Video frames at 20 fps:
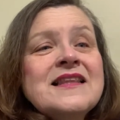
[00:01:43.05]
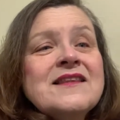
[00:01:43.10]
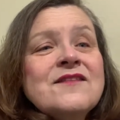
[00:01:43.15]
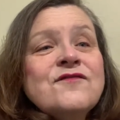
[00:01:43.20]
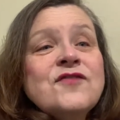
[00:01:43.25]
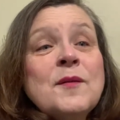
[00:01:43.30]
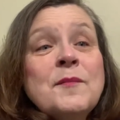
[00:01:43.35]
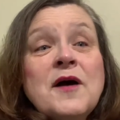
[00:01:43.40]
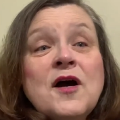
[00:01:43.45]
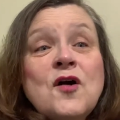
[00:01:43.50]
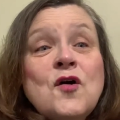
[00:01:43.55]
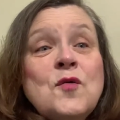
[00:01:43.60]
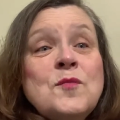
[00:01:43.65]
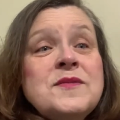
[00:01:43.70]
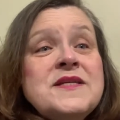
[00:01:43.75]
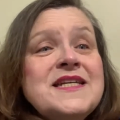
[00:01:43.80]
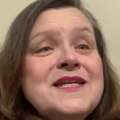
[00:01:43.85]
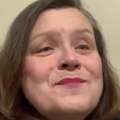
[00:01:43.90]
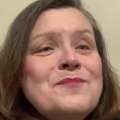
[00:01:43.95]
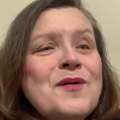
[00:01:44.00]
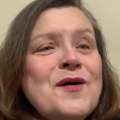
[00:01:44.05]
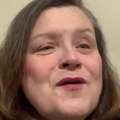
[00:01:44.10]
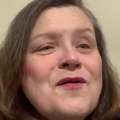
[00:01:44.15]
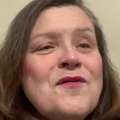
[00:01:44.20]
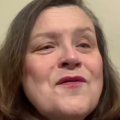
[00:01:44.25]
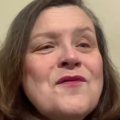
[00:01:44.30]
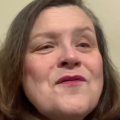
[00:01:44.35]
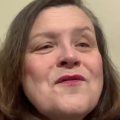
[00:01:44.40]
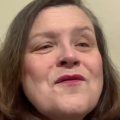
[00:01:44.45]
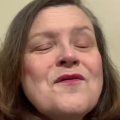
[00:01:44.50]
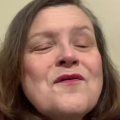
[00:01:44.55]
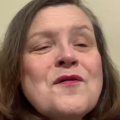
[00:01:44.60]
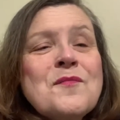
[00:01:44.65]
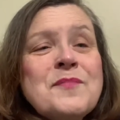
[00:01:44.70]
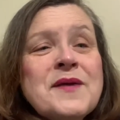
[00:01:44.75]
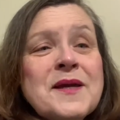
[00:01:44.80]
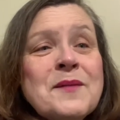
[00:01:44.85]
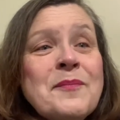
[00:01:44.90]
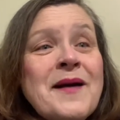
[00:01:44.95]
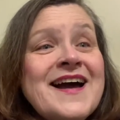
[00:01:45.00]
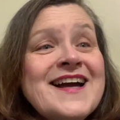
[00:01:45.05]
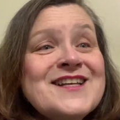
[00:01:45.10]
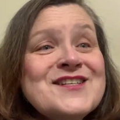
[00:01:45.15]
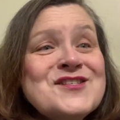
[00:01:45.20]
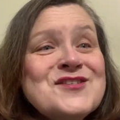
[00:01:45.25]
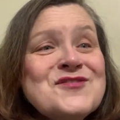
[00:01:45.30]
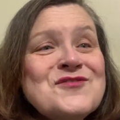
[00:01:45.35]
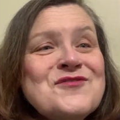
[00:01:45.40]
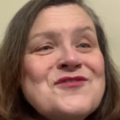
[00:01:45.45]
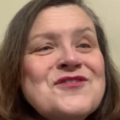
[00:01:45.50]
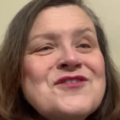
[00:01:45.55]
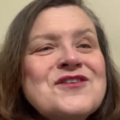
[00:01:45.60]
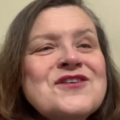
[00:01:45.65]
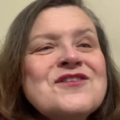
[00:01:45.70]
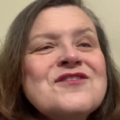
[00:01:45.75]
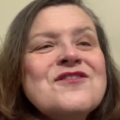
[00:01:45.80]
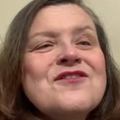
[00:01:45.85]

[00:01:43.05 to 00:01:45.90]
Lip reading: from a Home Depot or a big box store